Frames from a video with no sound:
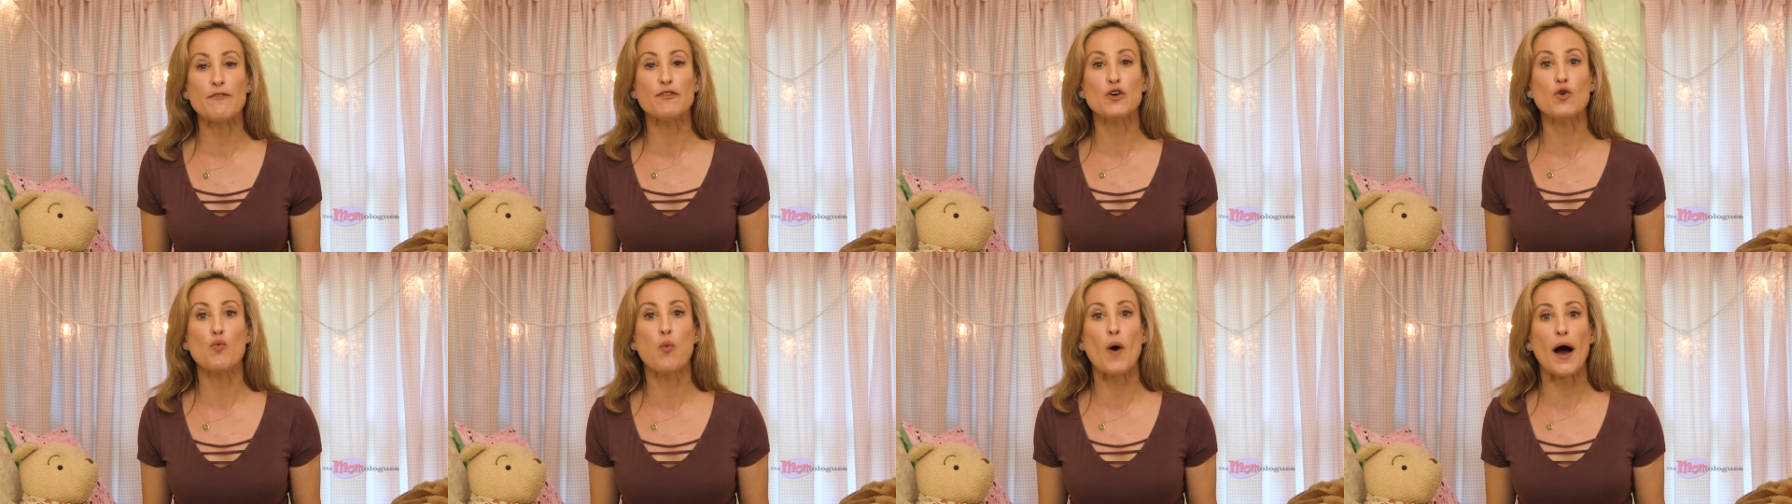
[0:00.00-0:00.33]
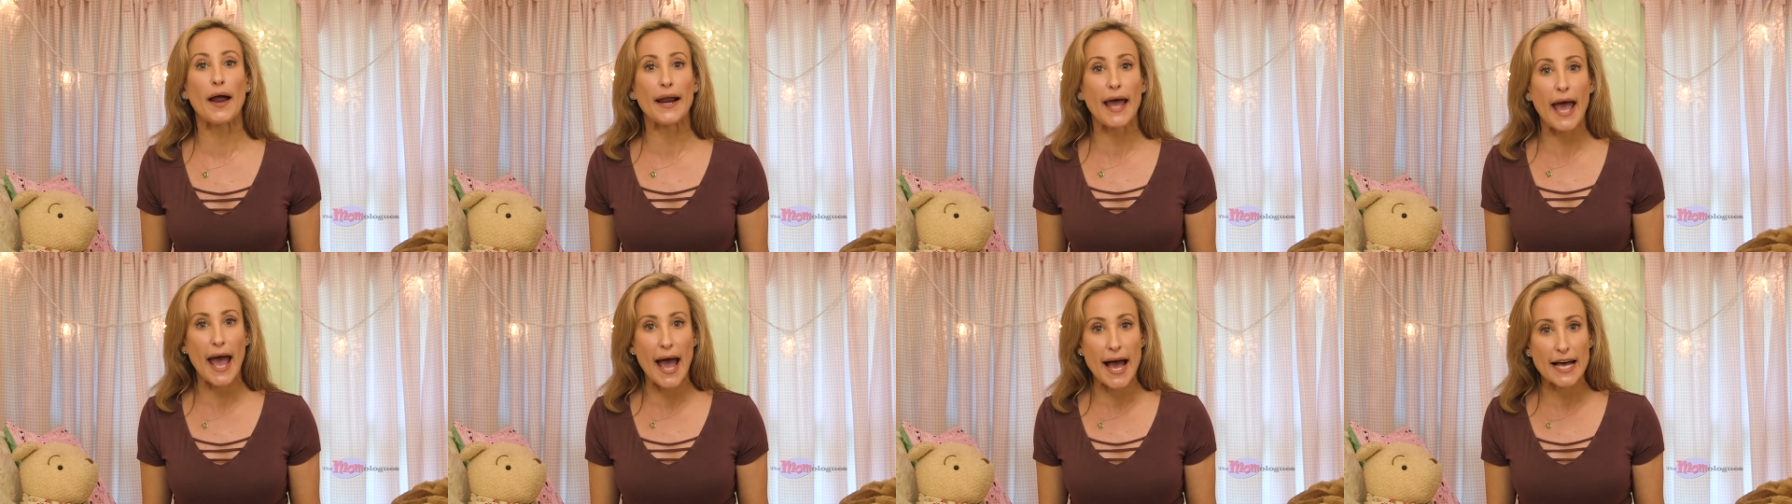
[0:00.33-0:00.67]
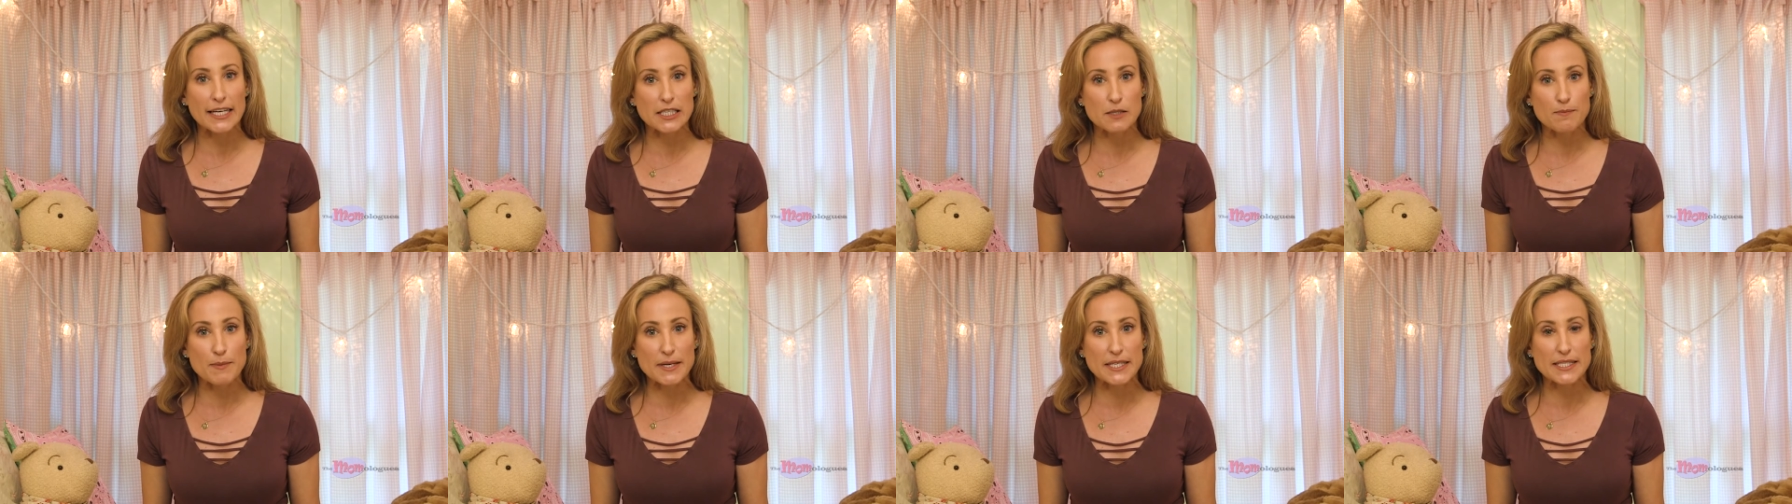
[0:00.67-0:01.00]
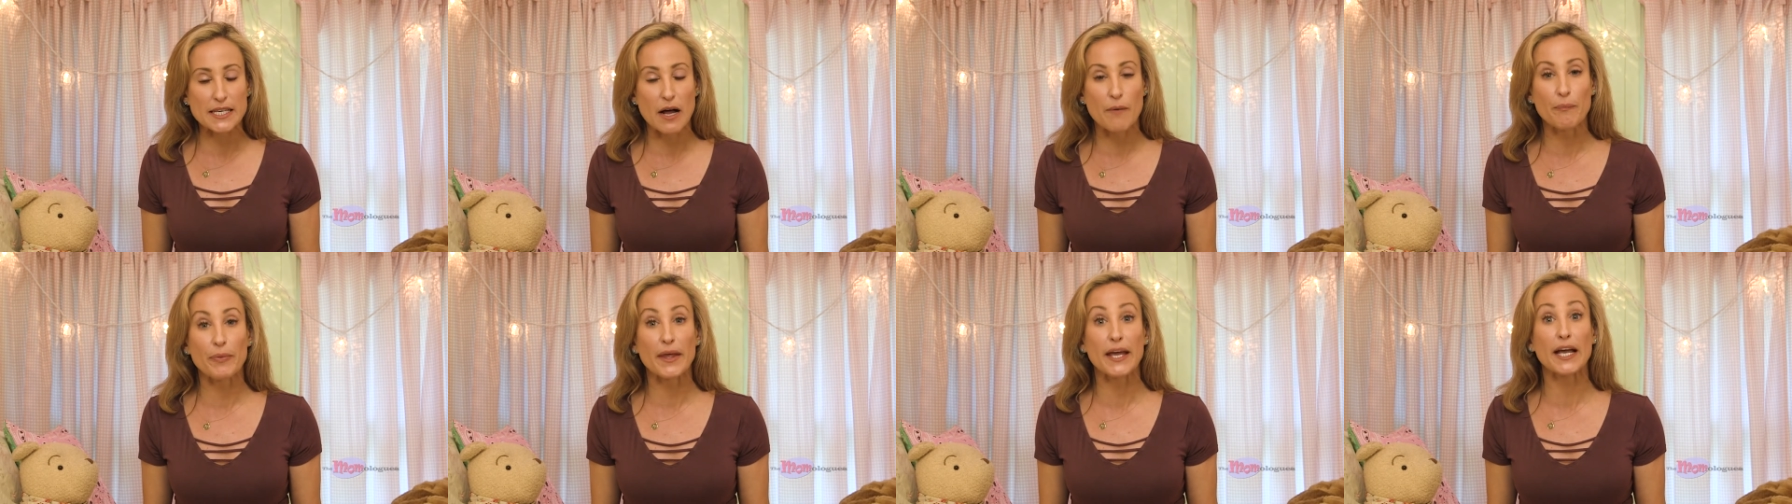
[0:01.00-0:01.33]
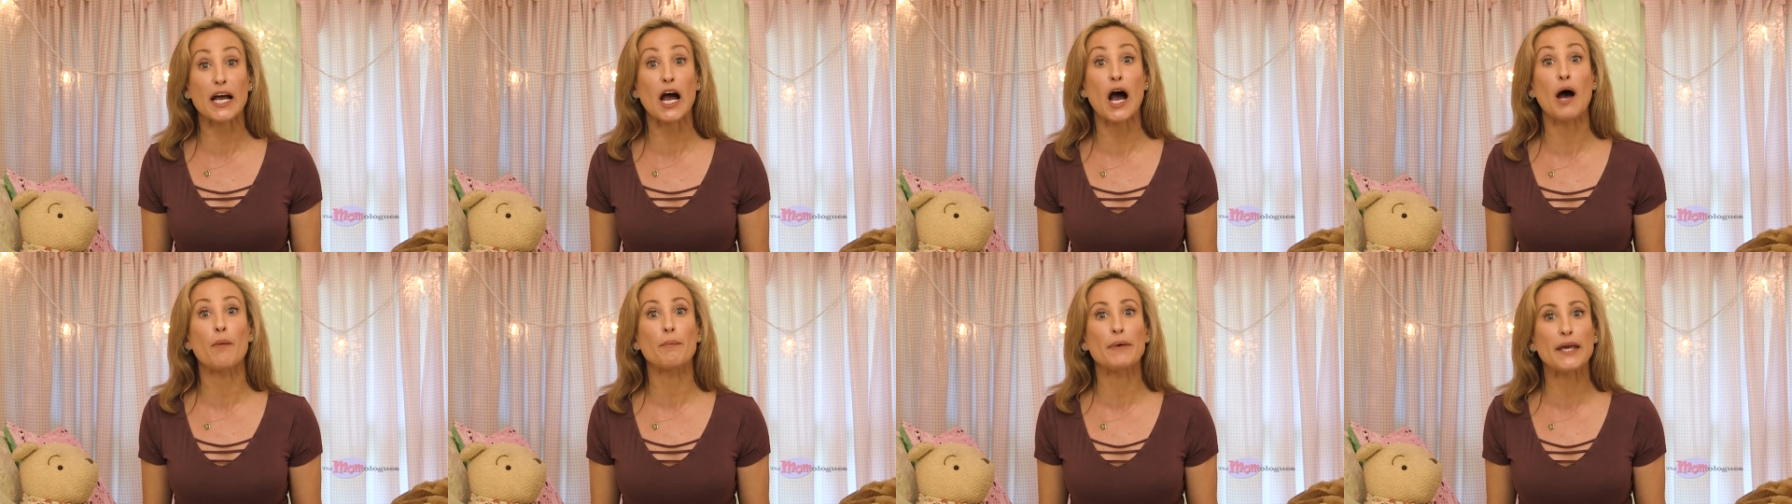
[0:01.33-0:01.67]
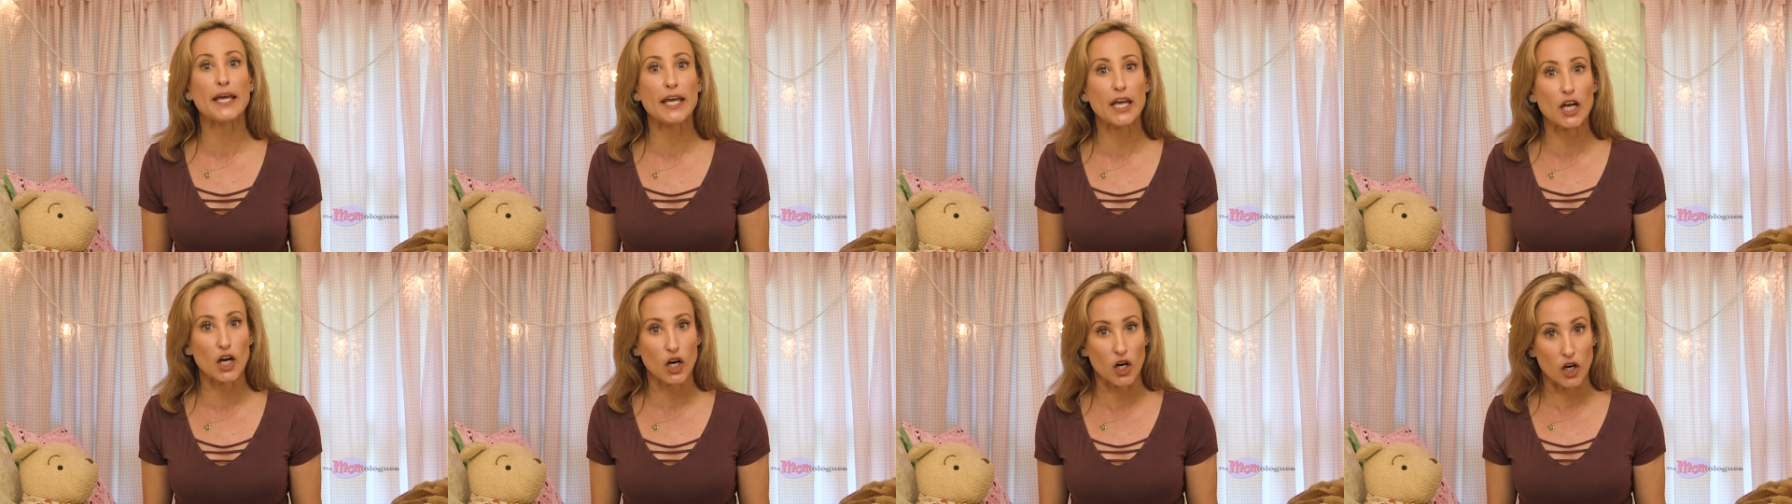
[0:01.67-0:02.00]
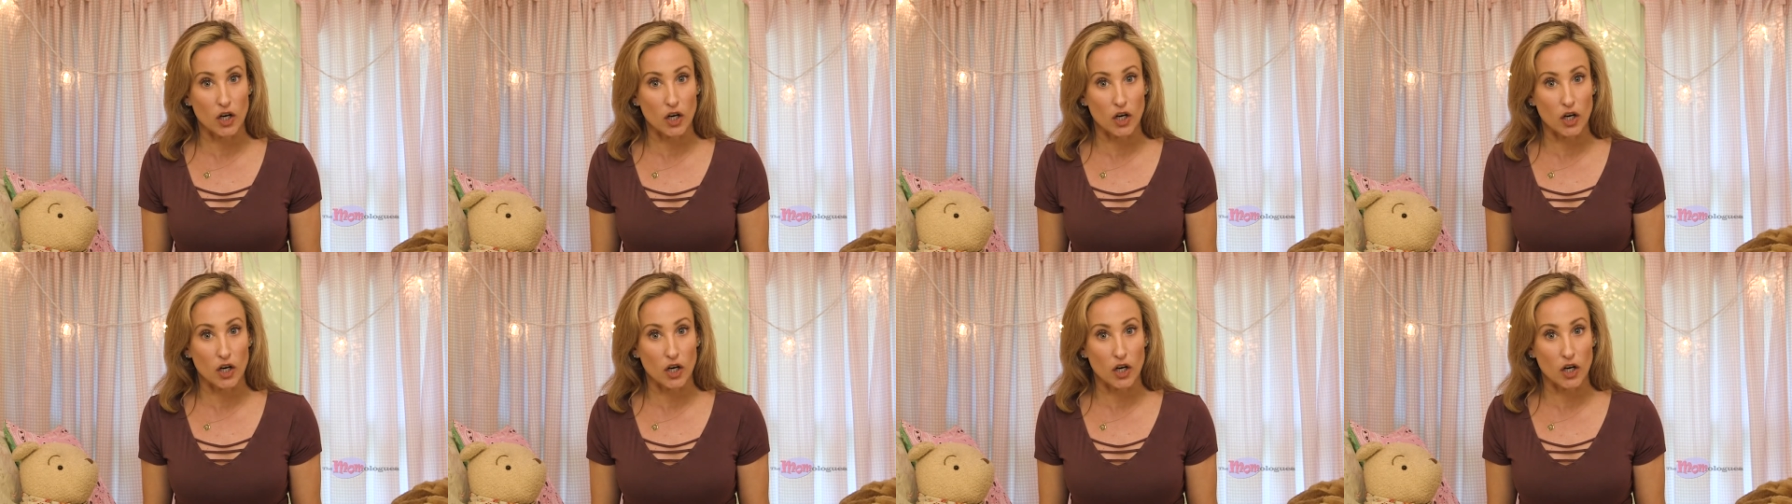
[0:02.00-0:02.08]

If you want to ask me something, come here.